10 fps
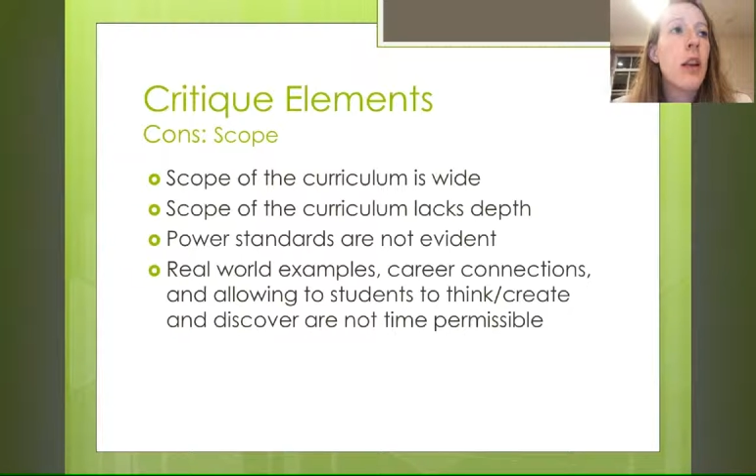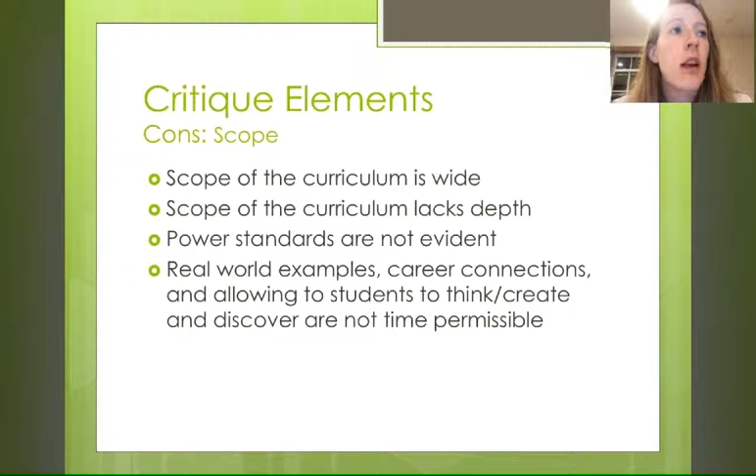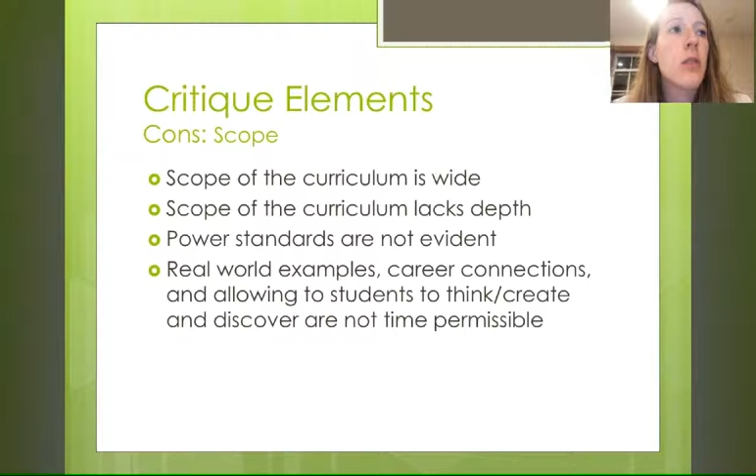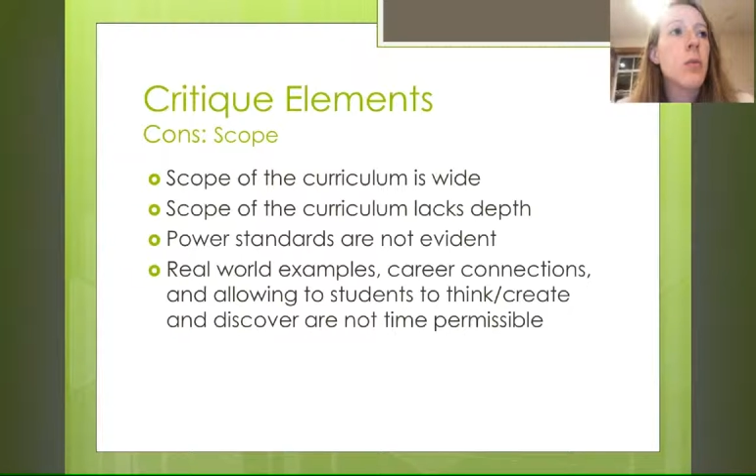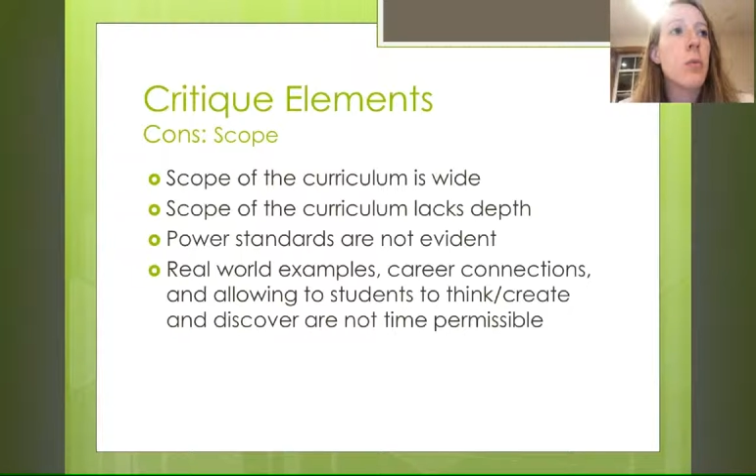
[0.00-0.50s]

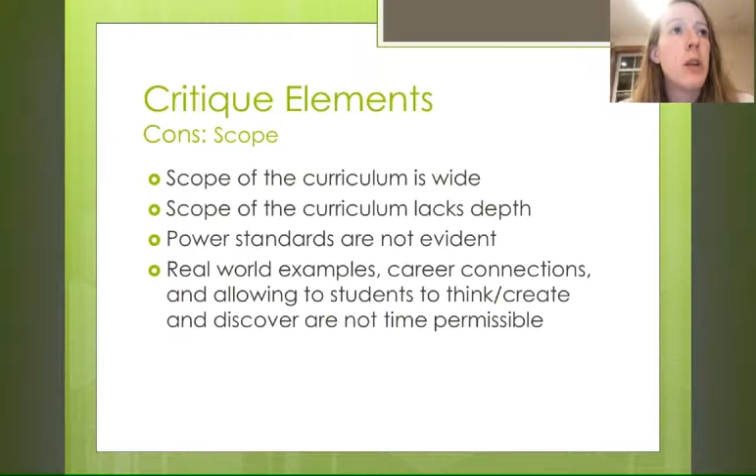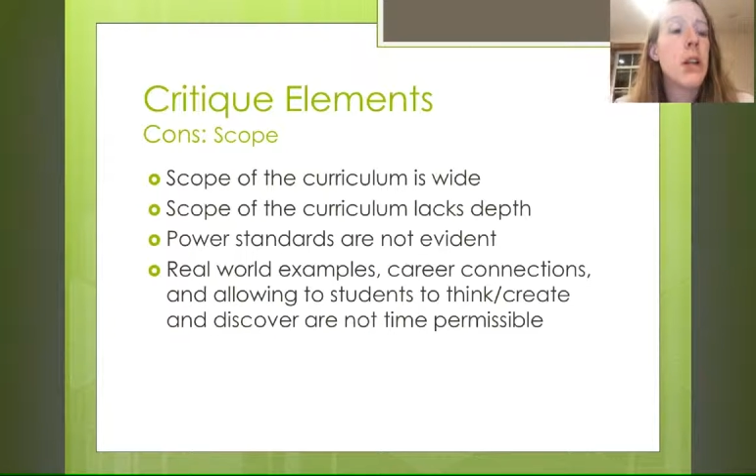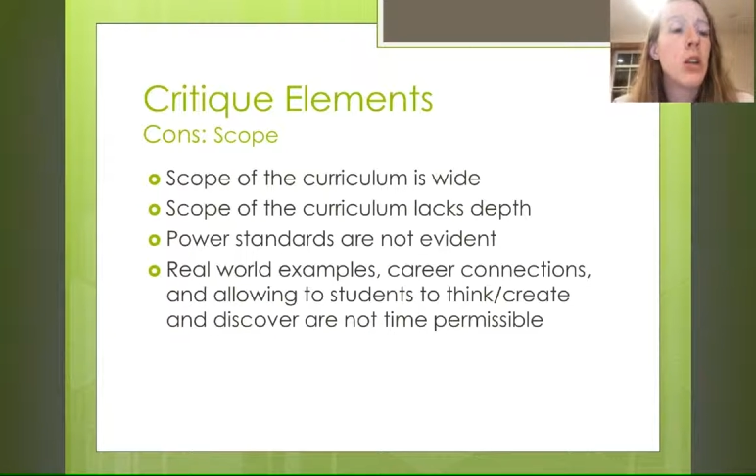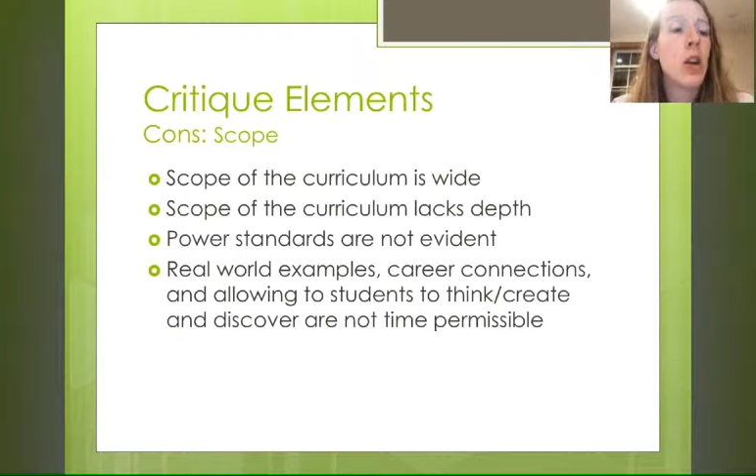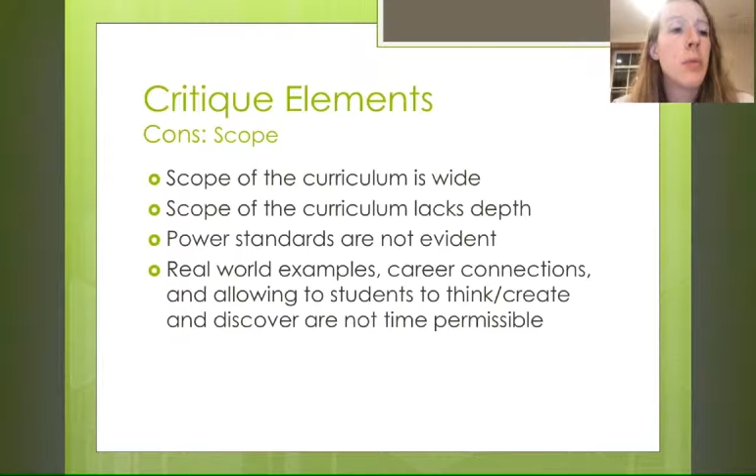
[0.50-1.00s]
class when we
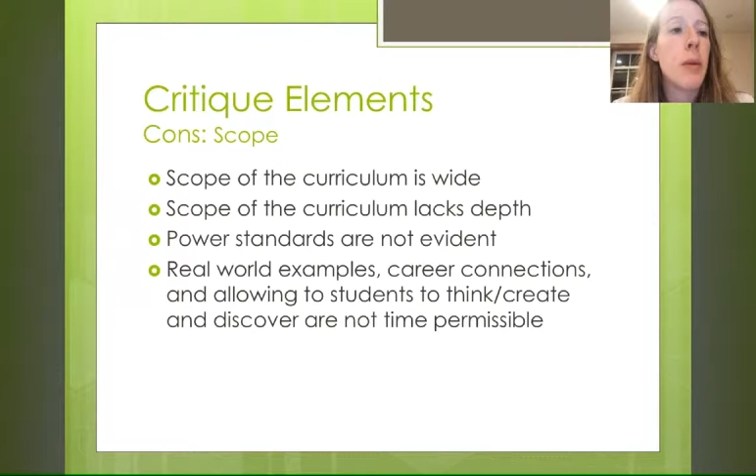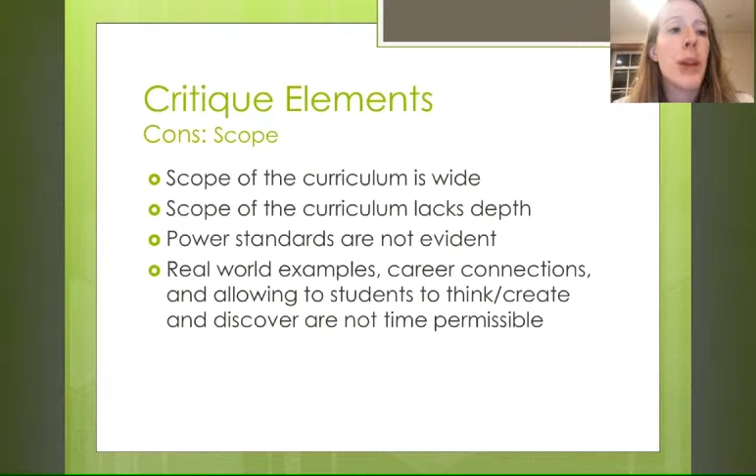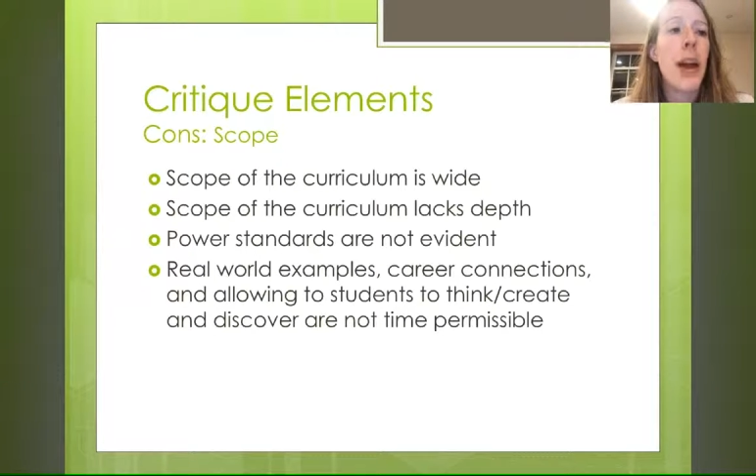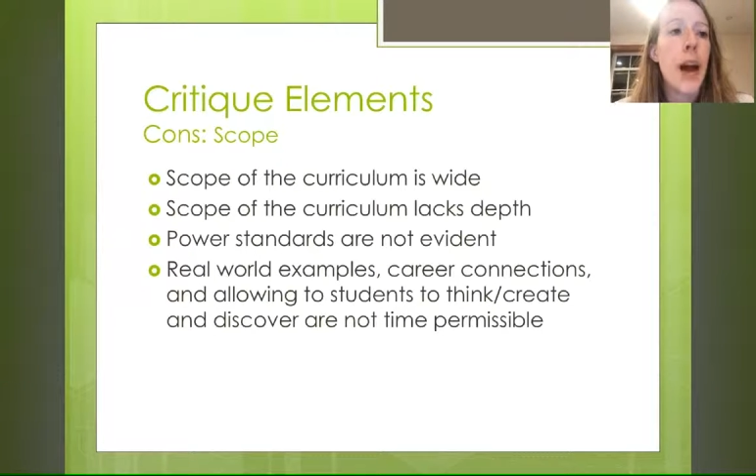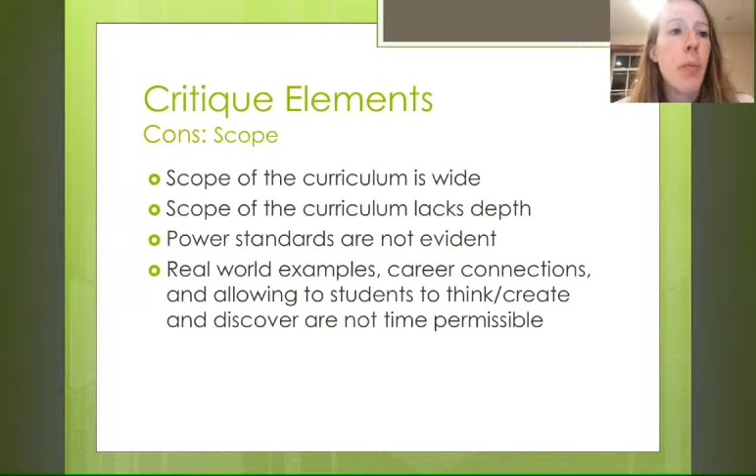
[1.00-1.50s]
talked
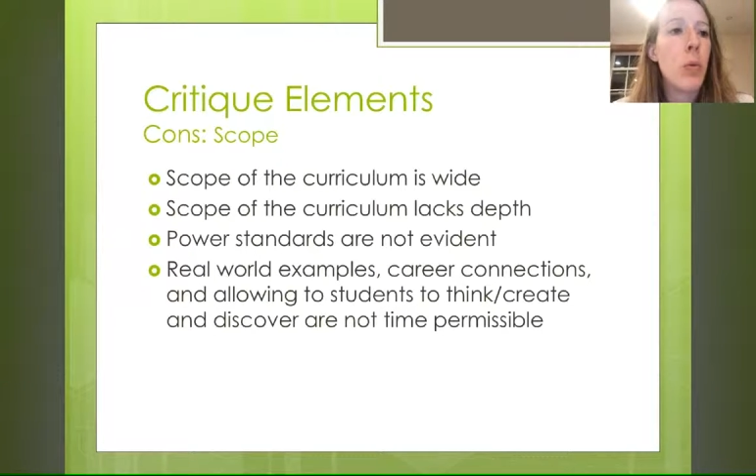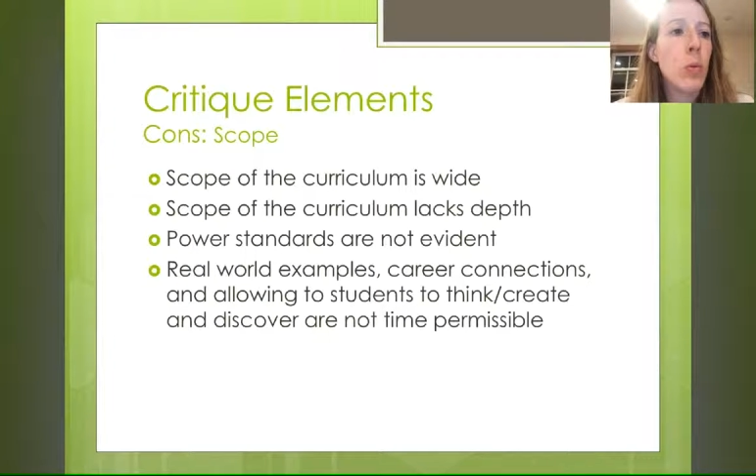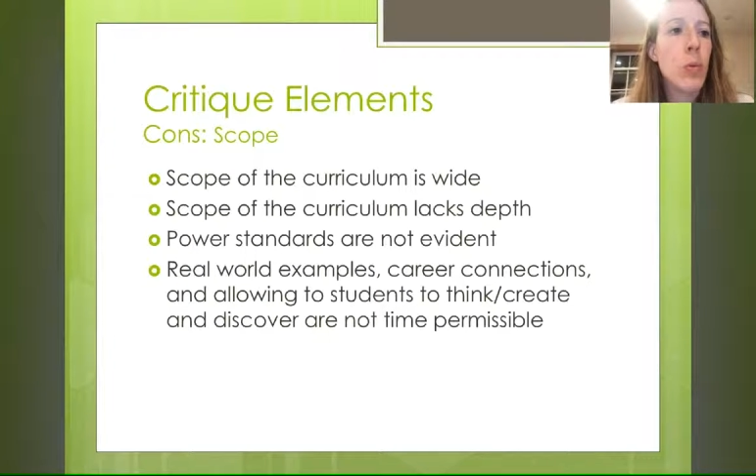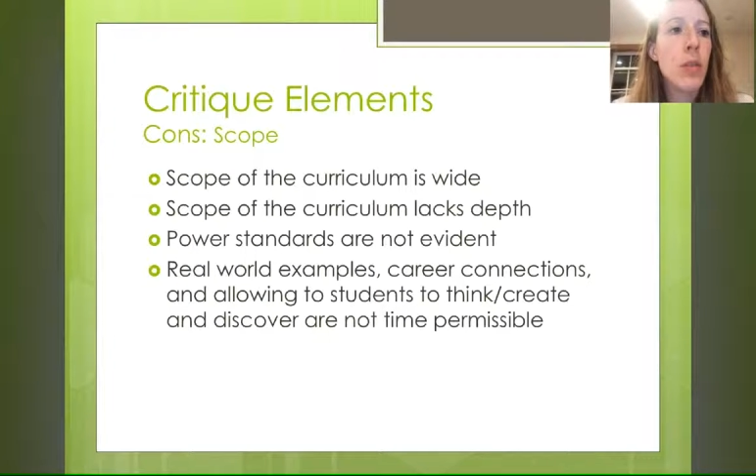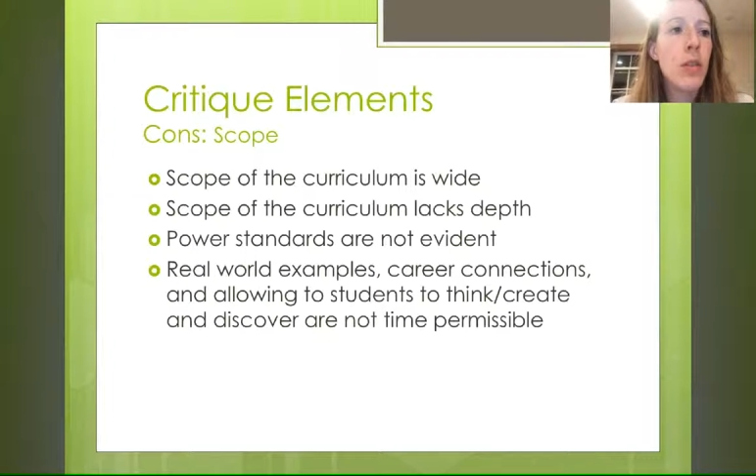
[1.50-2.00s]
about the
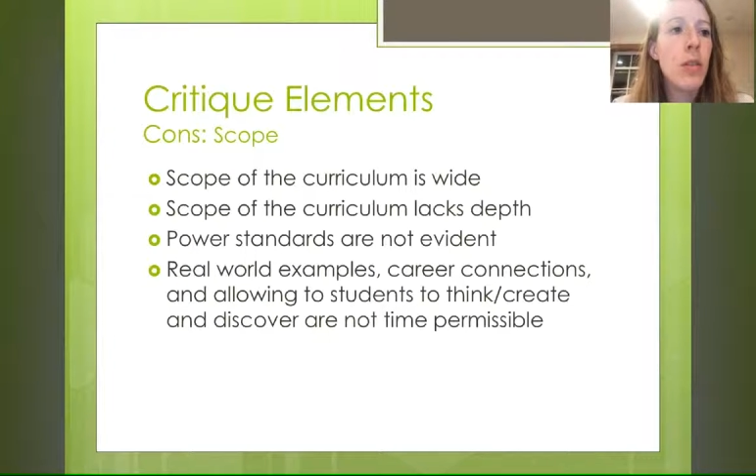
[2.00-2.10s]
Apple